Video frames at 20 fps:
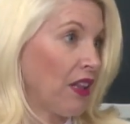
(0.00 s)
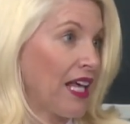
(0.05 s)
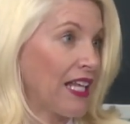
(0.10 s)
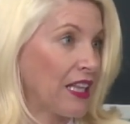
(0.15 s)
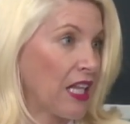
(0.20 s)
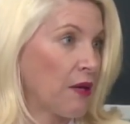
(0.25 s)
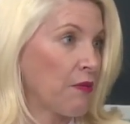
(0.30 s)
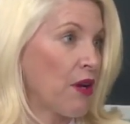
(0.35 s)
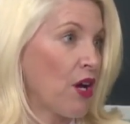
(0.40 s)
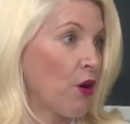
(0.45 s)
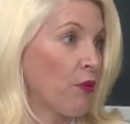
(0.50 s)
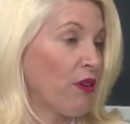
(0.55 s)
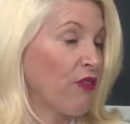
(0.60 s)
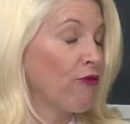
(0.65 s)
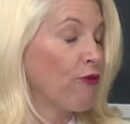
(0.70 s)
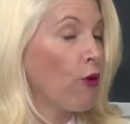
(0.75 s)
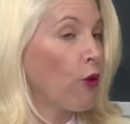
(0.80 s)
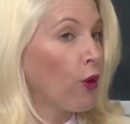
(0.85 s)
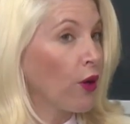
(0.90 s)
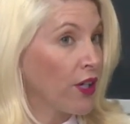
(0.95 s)
Let them know
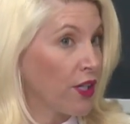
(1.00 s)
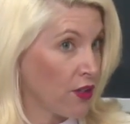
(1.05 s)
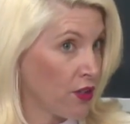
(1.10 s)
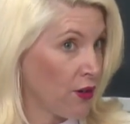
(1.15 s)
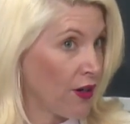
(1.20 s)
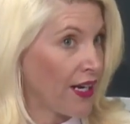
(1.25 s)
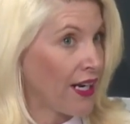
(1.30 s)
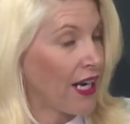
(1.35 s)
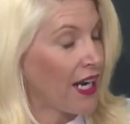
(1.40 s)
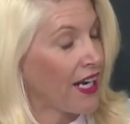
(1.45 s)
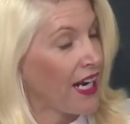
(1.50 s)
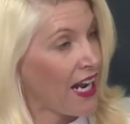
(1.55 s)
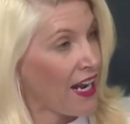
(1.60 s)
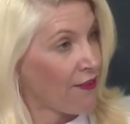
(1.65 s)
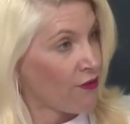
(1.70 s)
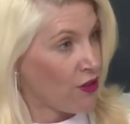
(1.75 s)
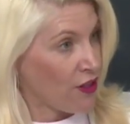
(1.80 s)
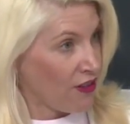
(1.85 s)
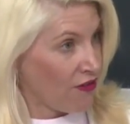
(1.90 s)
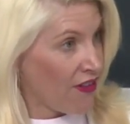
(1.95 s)
before you do it, not
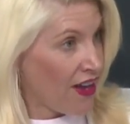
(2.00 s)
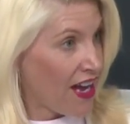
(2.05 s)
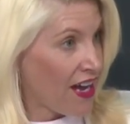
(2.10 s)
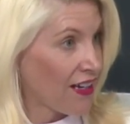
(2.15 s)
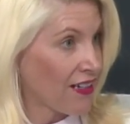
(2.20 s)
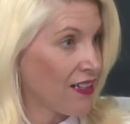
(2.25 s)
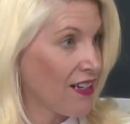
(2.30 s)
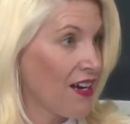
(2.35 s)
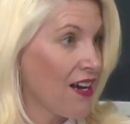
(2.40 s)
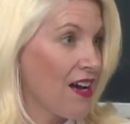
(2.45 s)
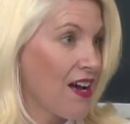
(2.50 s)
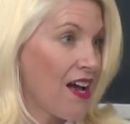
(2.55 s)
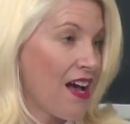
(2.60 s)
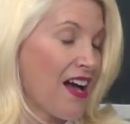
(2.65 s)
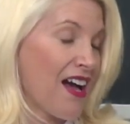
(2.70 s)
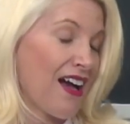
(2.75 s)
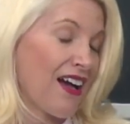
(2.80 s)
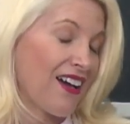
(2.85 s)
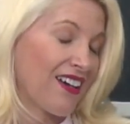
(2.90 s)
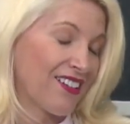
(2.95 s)
after the fact.
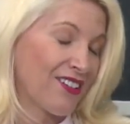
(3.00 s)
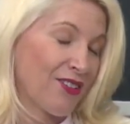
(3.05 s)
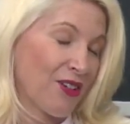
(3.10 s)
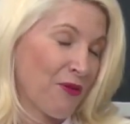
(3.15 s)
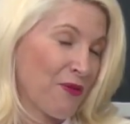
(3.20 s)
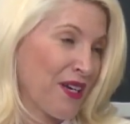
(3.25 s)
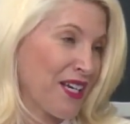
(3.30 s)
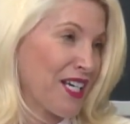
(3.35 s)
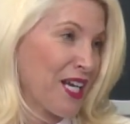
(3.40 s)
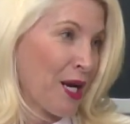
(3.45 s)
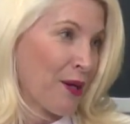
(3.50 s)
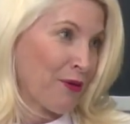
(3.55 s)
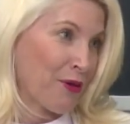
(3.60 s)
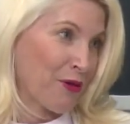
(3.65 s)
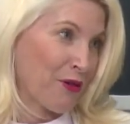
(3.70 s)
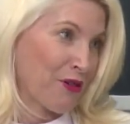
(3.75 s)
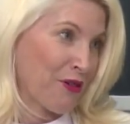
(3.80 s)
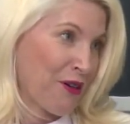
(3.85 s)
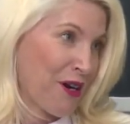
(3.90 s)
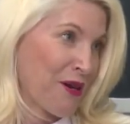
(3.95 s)
Uh, so many times
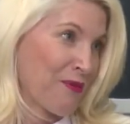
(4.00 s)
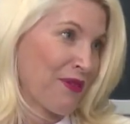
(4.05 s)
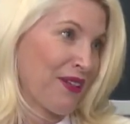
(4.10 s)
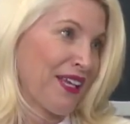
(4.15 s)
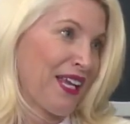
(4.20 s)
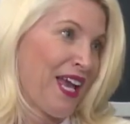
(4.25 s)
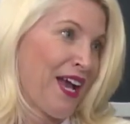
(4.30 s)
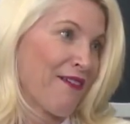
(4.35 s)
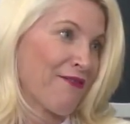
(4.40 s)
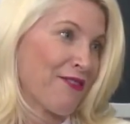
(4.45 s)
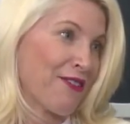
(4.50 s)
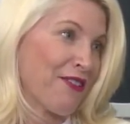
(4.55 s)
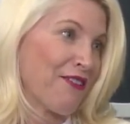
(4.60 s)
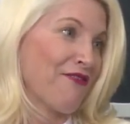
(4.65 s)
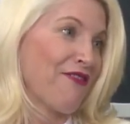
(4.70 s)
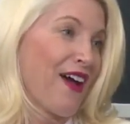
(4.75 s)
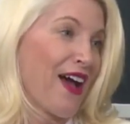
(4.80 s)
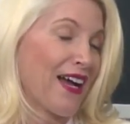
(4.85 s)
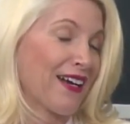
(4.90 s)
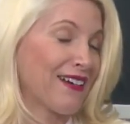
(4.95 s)
we're scrambling after the
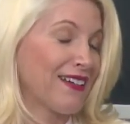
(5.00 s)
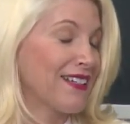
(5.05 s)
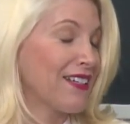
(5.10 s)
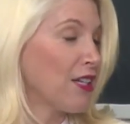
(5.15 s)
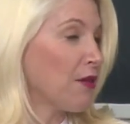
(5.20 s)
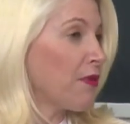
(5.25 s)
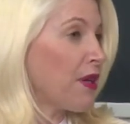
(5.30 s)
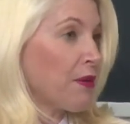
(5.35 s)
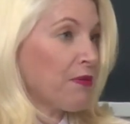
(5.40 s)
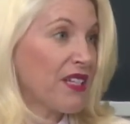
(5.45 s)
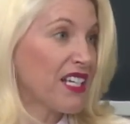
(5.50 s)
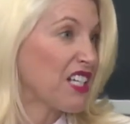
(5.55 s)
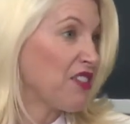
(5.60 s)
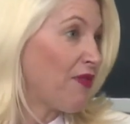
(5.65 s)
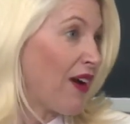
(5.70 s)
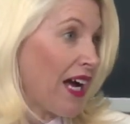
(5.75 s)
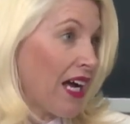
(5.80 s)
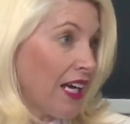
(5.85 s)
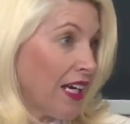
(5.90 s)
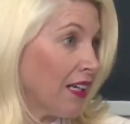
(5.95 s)
fact, and sometimes it's
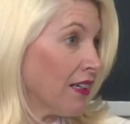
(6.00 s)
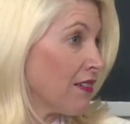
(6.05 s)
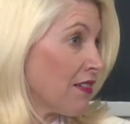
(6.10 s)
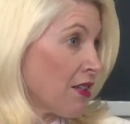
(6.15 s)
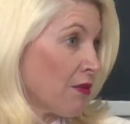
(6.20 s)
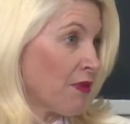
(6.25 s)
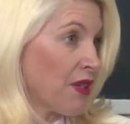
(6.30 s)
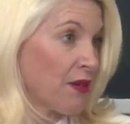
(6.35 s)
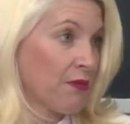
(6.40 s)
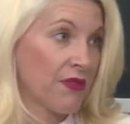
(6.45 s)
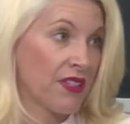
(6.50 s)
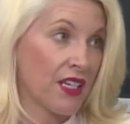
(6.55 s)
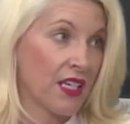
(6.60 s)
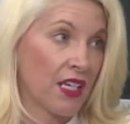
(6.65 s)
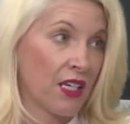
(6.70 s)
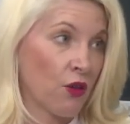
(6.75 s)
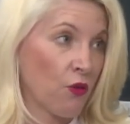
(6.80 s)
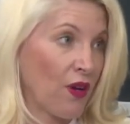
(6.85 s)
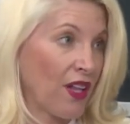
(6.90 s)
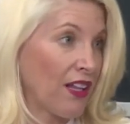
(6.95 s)
fine. Sometimes yeah. they
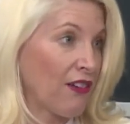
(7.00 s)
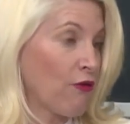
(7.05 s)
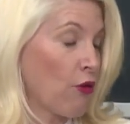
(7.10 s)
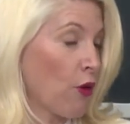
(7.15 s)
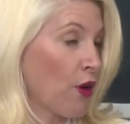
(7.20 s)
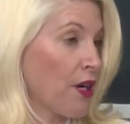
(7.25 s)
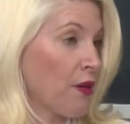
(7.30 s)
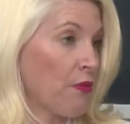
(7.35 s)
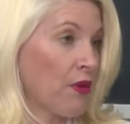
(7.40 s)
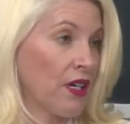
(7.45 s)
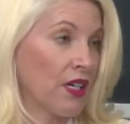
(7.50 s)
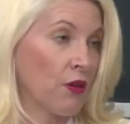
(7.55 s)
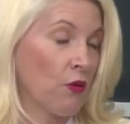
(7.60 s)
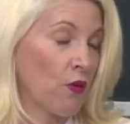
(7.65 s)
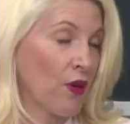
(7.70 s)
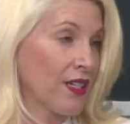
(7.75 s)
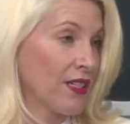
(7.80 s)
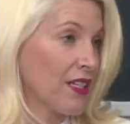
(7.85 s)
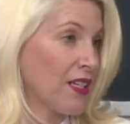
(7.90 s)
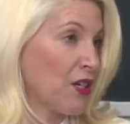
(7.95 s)
can well afford it, but
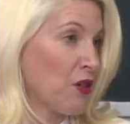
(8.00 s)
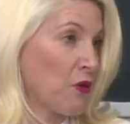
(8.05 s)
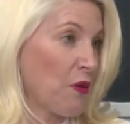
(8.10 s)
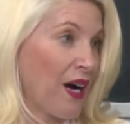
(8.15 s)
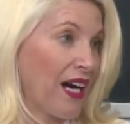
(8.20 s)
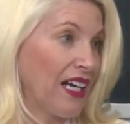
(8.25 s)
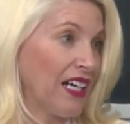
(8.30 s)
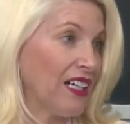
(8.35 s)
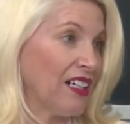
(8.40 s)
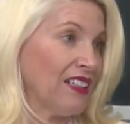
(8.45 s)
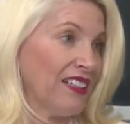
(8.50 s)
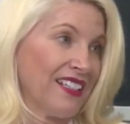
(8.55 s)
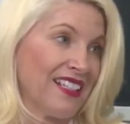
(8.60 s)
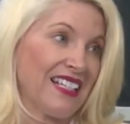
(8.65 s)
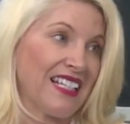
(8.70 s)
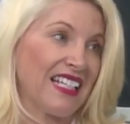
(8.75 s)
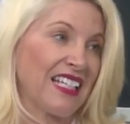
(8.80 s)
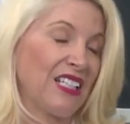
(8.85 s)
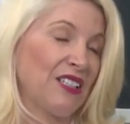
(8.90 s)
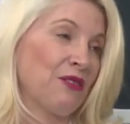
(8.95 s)
once in a while,
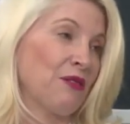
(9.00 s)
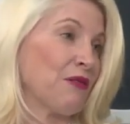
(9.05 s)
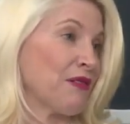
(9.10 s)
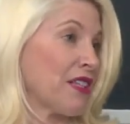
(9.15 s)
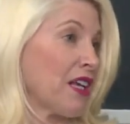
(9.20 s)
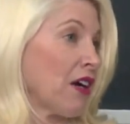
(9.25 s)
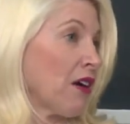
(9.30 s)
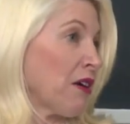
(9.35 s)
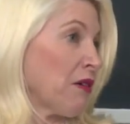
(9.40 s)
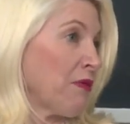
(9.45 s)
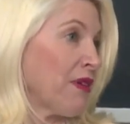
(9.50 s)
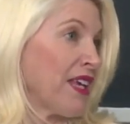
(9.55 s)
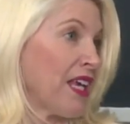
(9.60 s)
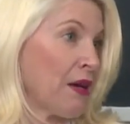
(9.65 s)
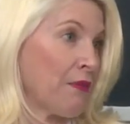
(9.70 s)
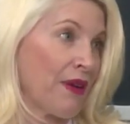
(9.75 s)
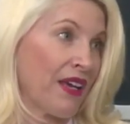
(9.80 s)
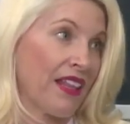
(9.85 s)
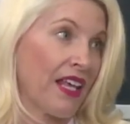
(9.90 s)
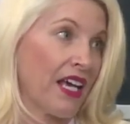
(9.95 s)
it's like, ooh, sorry, we
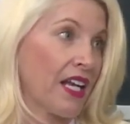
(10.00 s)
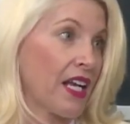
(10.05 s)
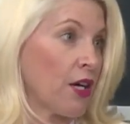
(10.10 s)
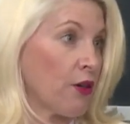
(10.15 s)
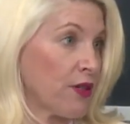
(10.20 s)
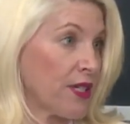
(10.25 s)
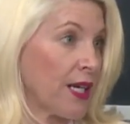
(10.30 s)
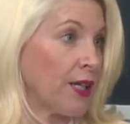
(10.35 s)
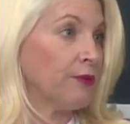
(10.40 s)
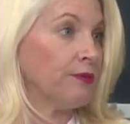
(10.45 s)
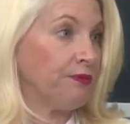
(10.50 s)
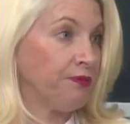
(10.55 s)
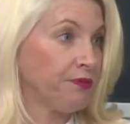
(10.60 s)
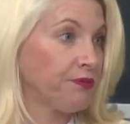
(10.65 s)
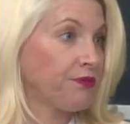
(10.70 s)
can't buy that house now.